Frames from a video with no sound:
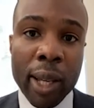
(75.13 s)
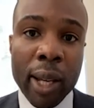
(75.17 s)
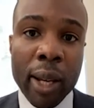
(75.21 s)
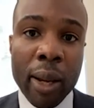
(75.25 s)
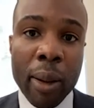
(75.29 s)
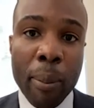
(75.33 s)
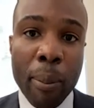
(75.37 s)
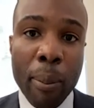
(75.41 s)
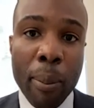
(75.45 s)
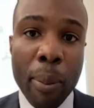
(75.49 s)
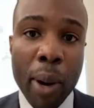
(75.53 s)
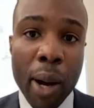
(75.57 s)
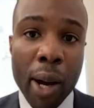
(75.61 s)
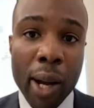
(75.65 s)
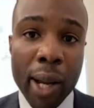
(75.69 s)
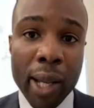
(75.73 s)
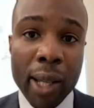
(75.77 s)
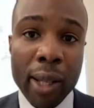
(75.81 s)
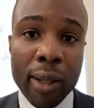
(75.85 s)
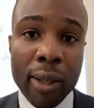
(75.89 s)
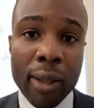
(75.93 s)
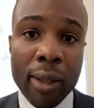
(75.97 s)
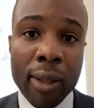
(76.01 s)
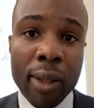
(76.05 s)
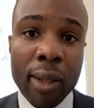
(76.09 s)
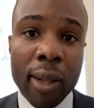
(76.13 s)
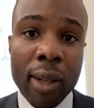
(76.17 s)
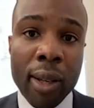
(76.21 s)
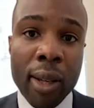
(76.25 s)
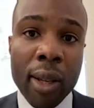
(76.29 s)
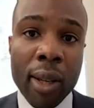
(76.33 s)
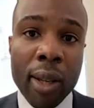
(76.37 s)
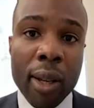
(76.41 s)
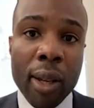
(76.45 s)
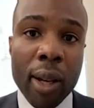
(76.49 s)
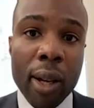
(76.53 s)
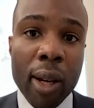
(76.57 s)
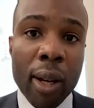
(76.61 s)
combines
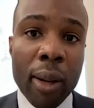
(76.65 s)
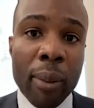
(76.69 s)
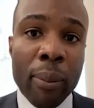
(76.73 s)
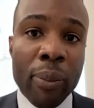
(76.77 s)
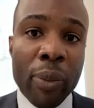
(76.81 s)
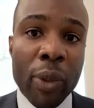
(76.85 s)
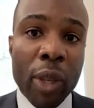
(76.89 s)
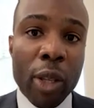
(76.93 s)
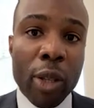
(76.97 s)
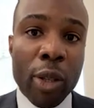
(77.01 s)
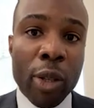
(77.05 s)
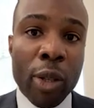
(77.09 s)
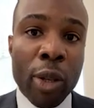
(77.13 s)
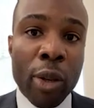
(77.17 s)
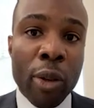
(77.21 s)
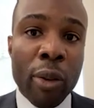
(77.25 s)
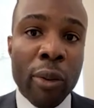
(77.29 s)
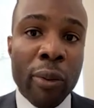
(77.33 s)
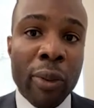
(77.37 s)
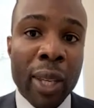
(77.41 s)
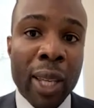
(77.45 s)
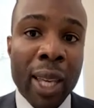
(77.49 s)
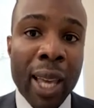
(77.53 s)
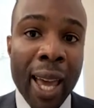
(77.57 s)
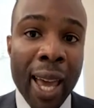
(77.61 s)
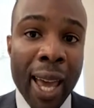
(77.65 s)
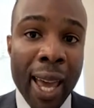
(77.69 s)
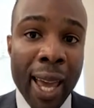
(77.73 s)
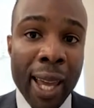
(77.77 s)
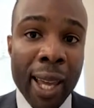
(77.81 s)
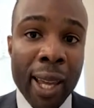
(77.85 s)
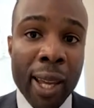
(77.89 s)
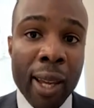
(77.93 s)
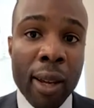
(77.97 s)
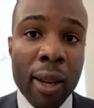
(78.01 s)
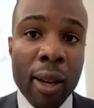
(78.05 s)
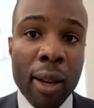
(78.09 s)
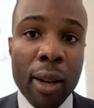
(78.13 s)

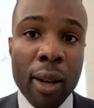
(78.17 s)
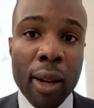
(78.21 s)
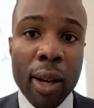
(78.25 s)
UVA,